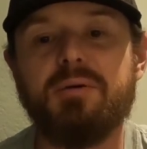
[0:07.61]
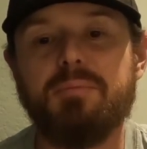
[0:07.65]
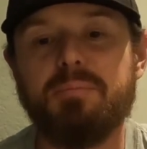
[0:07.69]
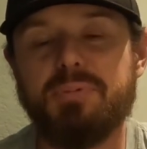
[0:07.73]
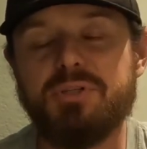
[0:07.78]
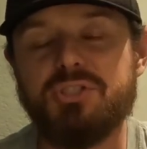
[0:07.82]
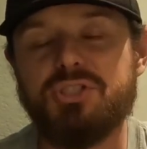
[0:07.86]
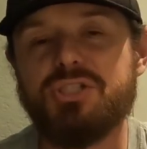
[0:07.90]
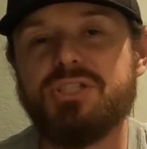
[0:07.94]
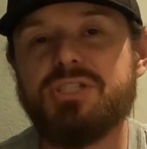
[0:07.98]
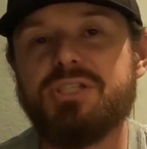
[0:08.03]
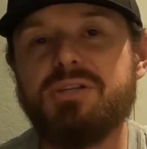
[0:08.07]

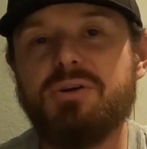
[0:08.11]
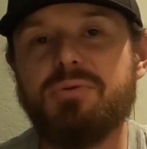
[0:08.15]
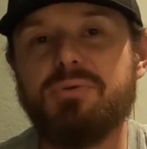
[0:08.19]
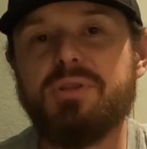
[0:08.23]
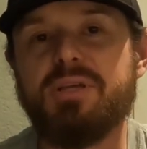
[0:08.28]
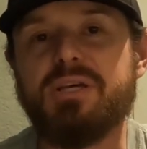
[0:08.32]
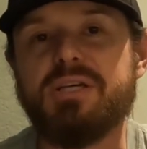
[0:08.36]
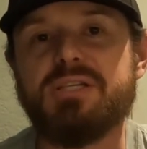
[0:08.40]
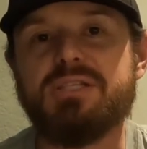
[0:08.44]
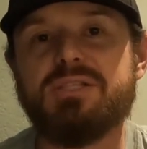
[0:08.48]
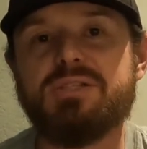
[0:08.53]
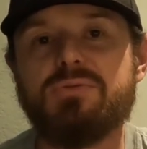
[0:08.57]
But just know
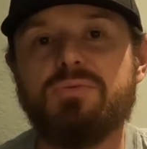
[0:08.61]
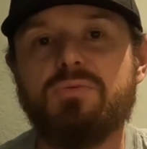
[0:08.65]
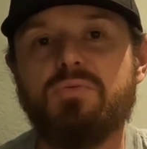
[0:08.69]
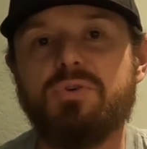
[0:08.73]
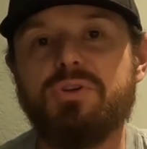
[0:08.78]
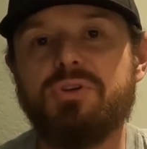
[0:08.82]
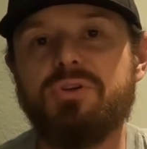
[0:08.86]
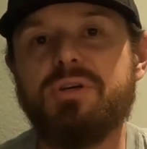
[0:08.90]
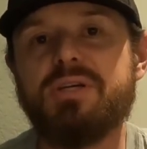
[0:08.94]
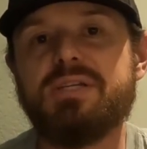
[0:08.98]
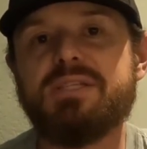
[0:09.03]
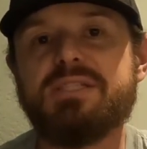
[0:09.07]
this,
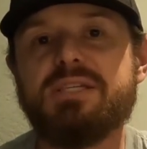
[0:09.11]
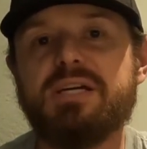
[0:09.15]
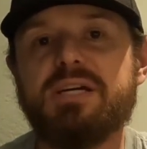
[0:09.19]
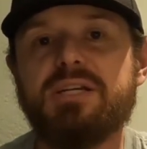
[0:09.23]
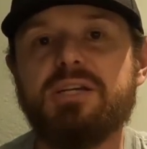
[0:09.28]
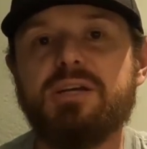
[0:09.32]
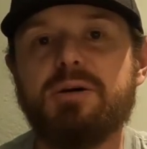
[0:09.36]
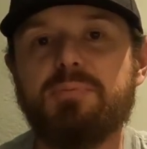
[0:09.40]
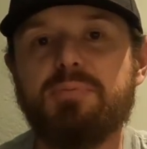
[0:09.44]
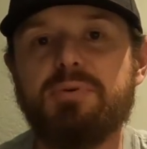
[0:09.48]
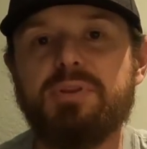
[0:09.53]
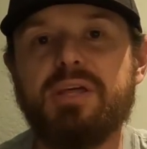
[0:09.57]
when you get
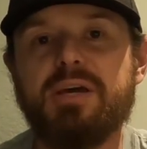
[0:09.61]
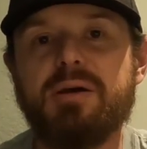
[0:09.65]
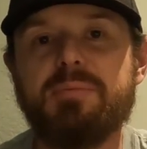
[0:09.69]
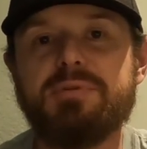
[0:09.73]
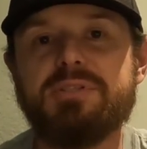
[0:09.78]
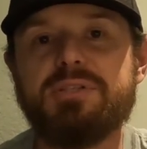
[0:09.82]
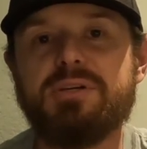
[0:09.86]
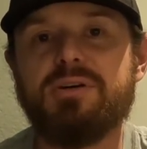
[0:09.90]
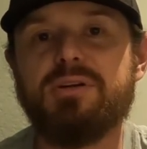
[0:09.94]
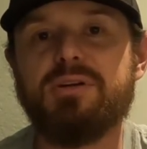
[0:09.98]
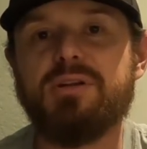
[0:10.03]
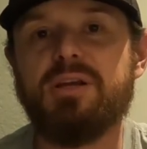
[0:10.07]
signed up with
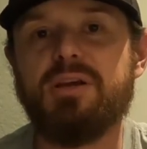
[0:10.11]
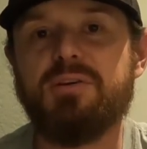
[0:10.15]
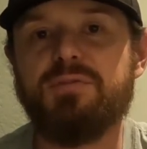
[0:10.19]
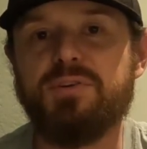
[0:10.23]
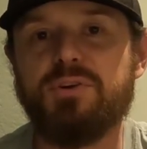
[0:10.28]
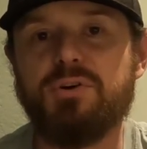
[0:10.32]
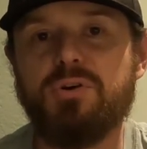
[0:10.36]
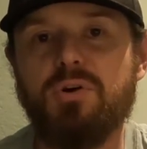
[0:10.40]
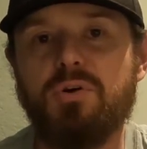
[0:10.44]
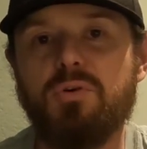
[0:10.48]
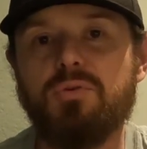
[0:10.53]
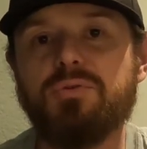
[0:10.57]
Amazon, if
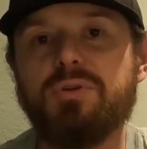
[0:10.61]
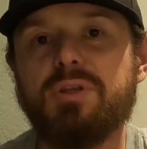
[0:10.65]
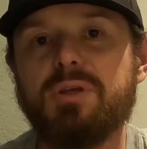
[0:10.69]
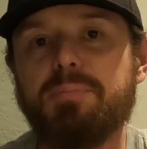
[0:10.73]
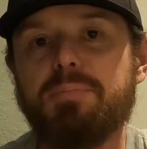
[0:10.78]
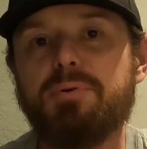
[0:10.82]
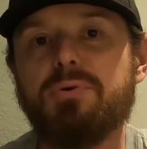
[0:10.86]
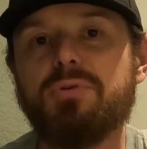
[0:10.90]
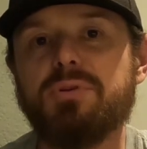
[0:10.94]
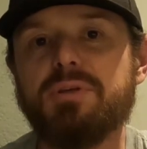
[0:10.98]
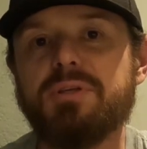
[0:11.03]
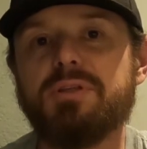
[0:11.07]
you're only
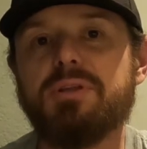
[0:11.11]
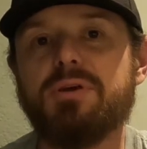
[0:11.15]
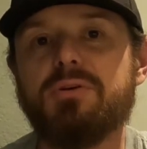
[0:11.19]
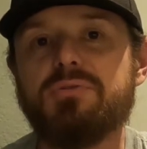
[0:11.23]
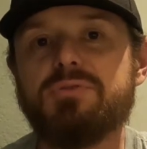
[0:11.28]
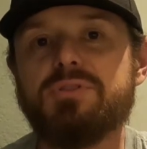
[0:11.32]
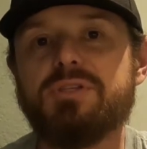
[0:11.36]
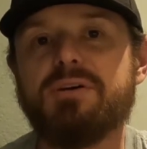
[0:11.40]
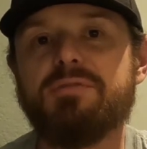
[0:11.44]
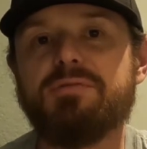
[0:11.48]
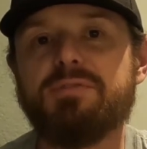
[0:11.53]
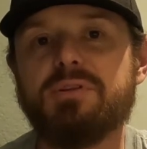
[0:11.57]
pulling
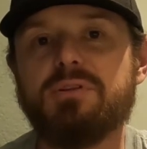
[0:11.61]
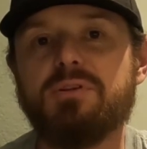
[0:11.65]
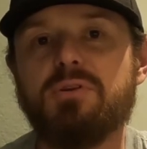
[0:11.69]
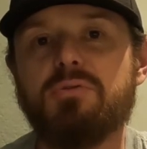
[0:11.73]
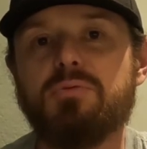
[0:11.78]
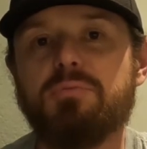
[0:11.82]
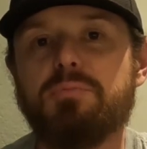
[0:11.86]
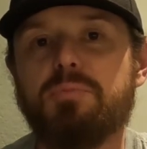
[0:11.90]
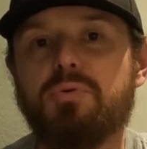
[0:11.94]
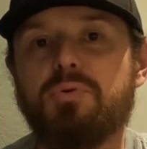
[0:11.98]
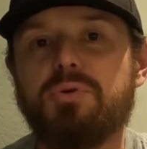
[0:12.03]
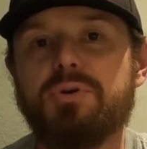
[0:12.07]
loads off the
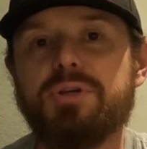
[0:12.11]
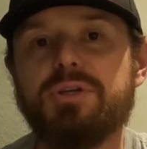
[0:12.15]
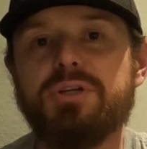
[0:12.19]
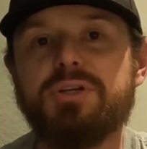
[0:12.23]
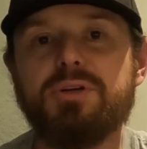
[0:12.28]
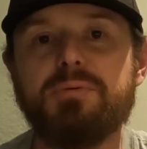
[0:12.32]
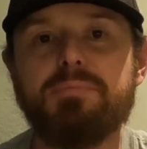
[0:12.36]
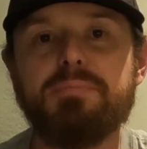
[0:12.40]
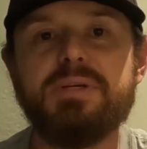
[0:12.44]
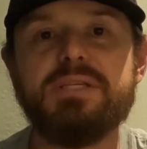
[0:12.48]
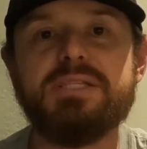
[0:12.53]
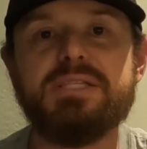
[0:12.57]
load board,
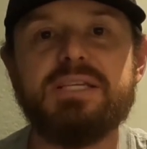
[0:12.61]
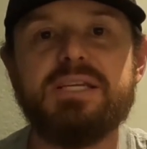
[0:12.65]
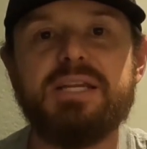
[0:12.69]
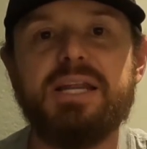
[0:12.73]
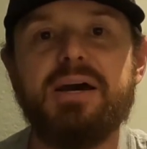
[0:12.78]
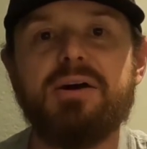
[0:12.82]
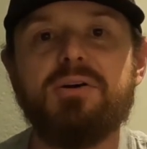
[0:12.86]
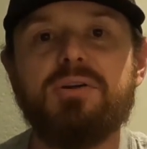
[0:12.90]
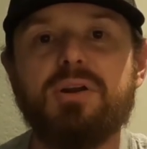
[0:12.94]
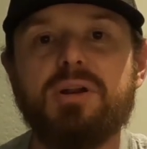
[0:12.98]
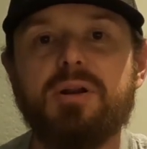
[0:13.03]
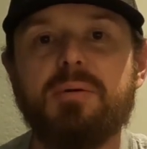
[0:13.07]
you're missing
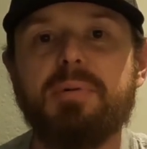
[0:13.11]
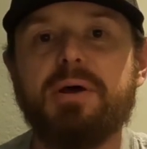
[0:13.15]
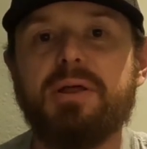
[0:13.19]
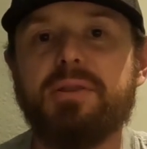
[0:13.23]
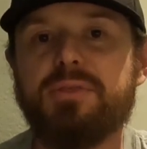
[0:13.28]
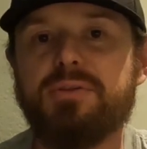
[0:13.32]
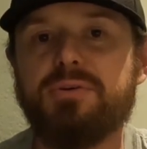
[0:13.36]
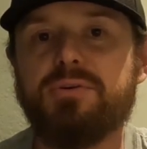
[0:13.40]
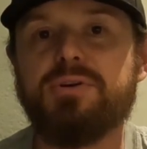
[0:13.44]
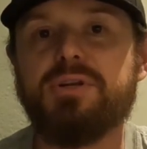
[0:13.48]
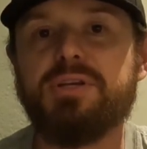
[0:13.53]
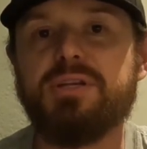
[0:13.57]
out on
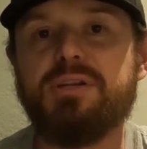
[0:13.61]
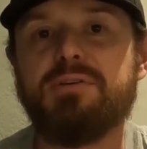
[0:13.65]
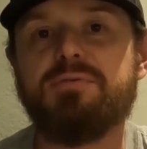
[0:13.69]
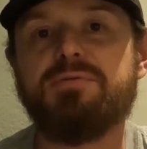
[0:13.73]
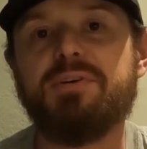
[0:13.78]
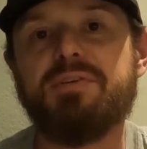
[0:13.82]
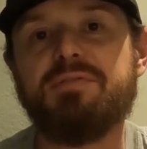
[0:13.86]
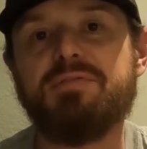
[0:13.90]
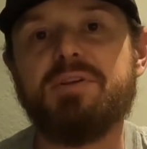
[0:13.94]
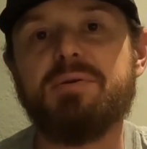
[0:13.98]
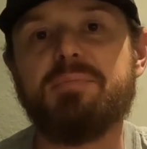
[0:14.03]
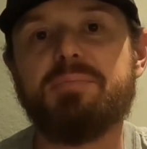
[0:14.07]
about 30 to
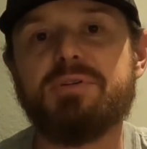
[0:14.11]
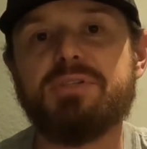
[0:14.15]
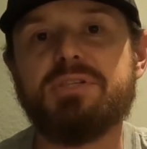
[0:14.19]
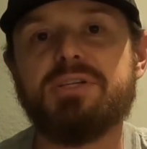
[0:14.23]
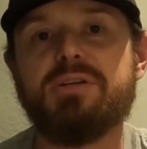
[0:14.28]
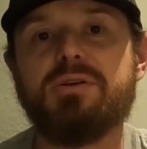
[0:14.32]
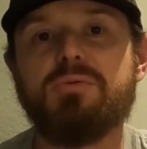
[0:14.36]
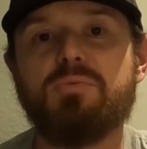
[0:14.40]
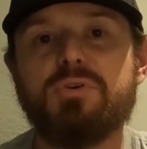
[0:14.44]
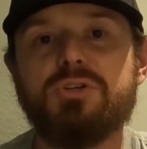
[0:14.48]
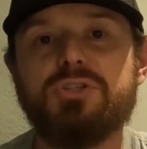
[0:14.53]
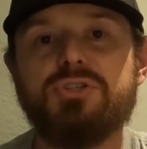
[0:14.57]

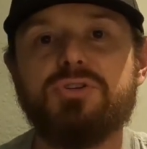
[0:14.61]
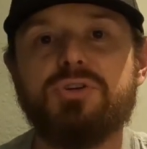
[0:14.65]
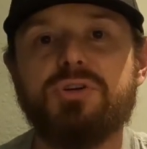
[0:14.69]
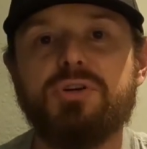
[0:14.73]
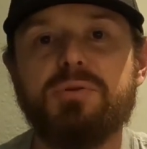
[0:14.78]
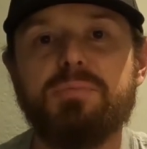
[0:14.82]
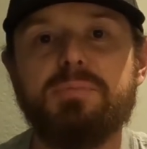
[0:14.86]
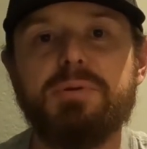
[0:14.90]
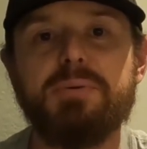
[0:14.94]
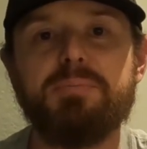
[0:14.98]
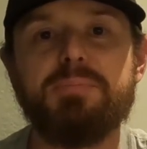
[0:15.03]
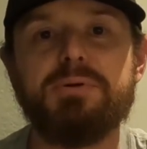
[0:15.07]
50% of what you
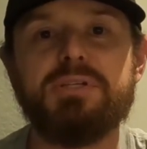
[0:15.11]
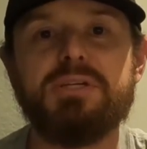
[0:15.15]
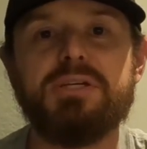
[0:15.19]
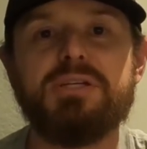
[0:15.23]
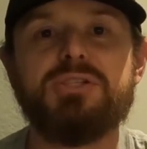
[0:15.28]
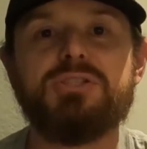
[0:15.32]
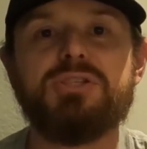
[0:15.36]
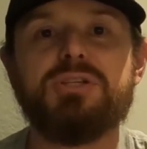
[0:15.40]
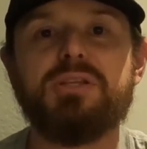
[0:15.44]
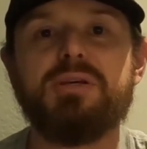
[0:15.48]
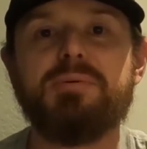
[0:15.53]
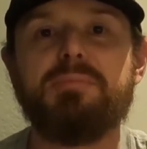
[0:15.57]
could be
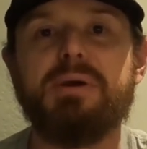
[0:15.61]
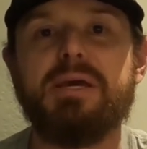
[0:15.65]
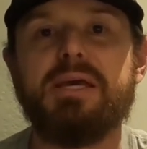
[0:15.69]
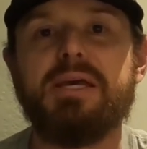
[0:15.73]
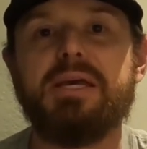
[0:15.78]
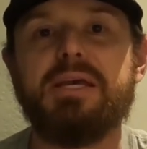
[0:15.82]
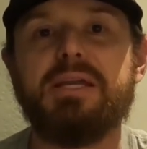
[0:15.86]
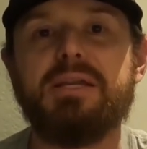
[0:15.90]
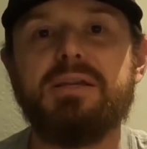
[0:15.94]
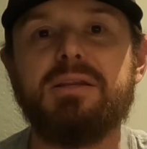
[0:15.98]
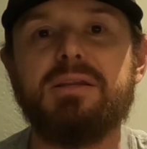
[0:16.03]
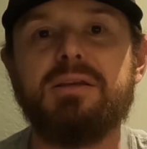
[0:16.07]
potentially
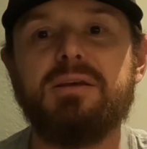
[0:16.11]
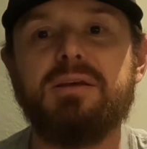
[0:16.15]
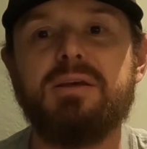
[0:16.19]
making.